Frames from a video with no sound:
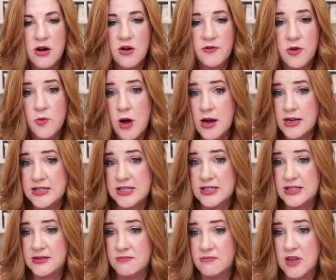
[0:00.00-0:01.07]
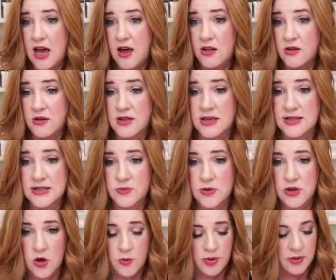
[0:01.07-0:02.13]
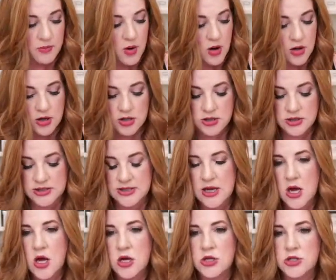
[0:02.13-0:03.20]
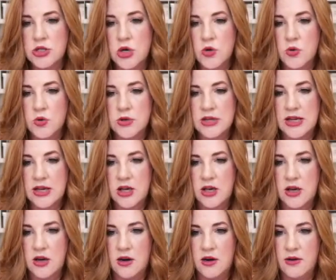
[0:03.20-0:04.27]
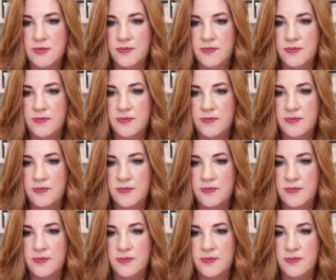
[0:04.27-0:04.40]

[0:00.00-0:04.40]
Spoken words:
Now, if you wanted to color this with Copic markers, totally could.